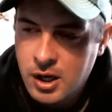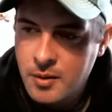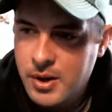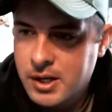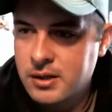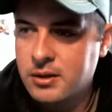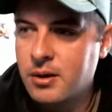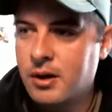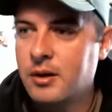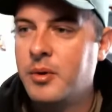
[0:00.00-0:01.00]
I'm not going to
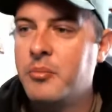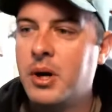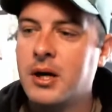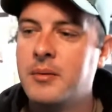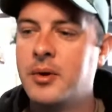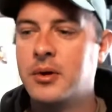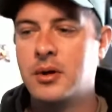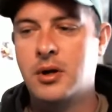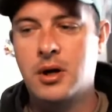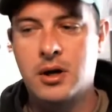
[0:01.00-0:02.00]
call him and bug him,
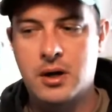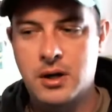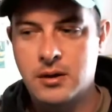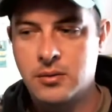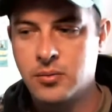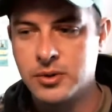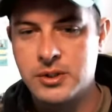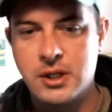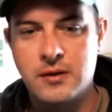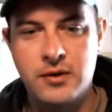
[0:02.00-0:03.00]
and we'll
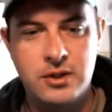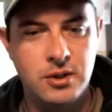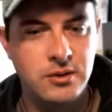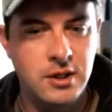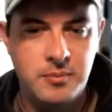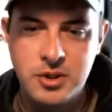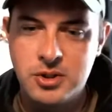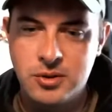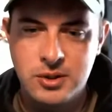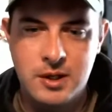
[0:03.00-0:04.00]
see. If he shows up, he
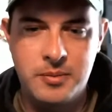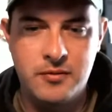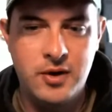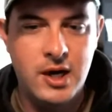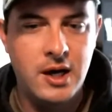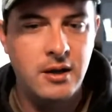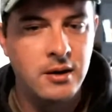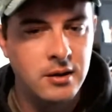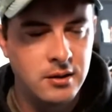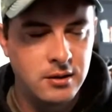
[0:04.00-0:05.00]
shows up. If not,
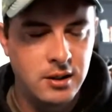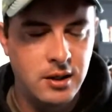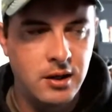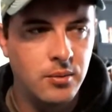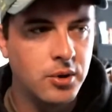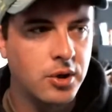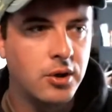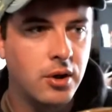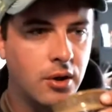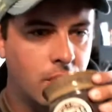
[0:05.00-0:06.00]
we're
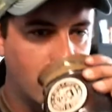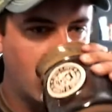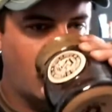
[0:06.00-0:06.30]
good to go.